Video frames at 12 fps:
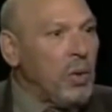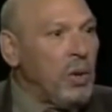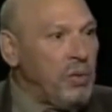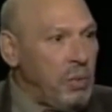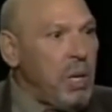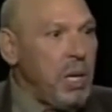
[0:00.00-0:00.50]

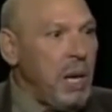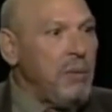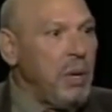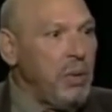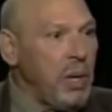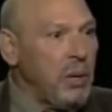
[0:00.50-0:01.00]
So for me,
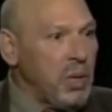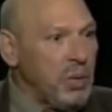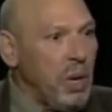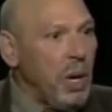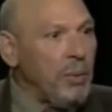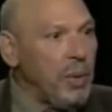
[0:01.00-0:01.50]
everything
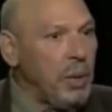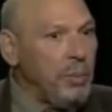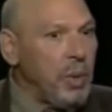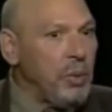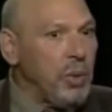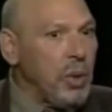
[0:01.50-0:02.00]
is grounded in
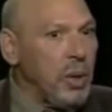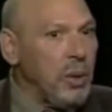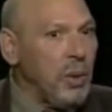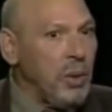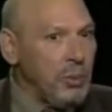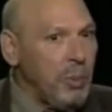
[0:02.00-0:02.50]
the music,
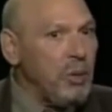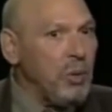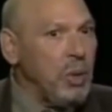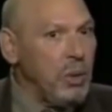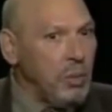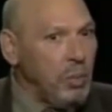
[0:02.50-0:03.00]
and
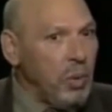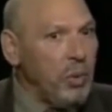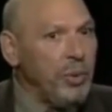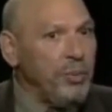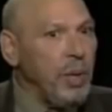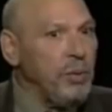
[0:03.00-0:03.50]
especially the
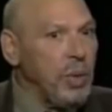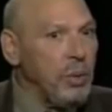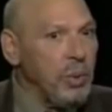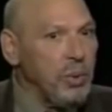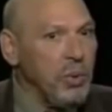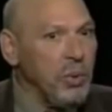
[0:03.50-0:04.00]
blues
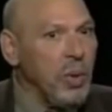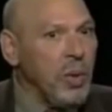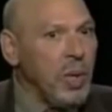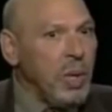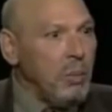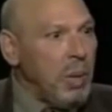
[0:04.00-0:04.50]
music, which is
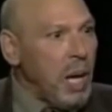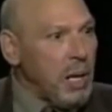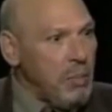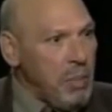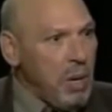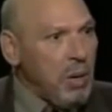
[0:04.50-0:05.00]

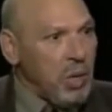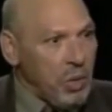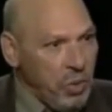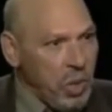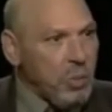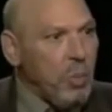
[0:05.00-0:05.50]
Black
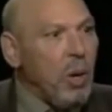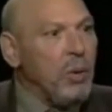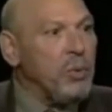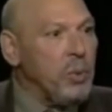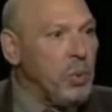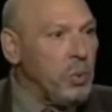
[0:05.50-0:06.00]
America's
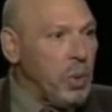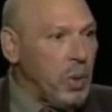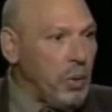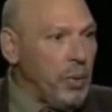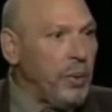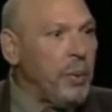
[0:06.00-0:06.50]
response to the
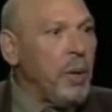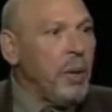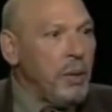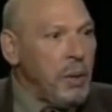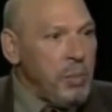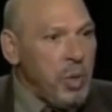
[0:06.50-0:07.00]
world. And
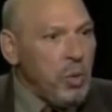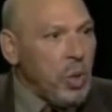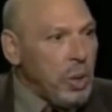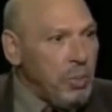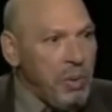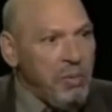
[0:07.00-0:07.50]
the
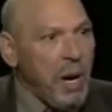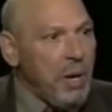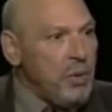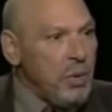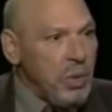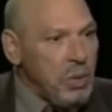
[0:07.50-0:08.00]
music
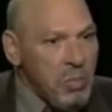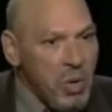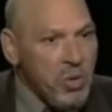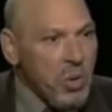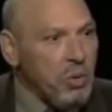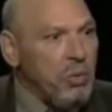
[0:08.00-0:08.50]
provides you an
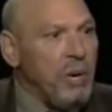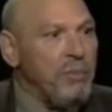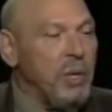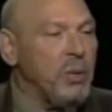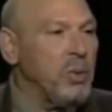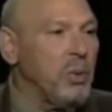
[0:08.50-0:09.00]
emotional
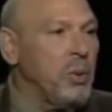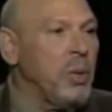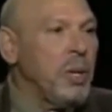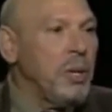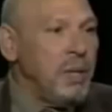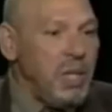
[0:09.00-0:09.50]
reference to
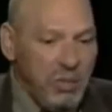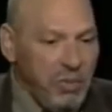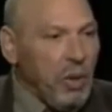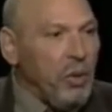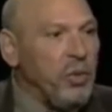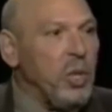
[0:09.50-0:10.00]
these
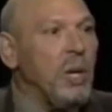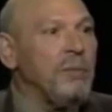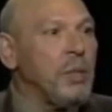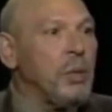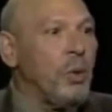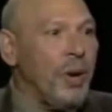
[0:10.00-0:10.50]

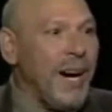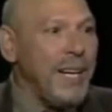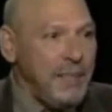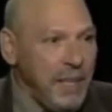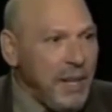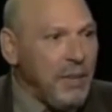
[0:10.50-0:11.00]
philosophical
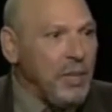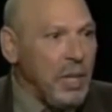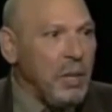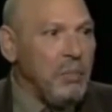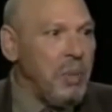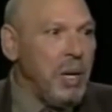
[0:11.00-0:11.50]
ideas
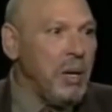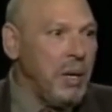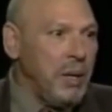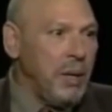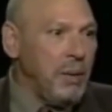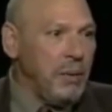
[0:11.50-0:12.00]
that are
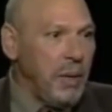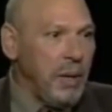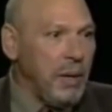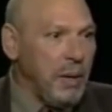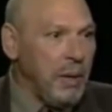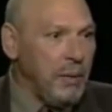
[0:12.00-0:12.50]
buried there.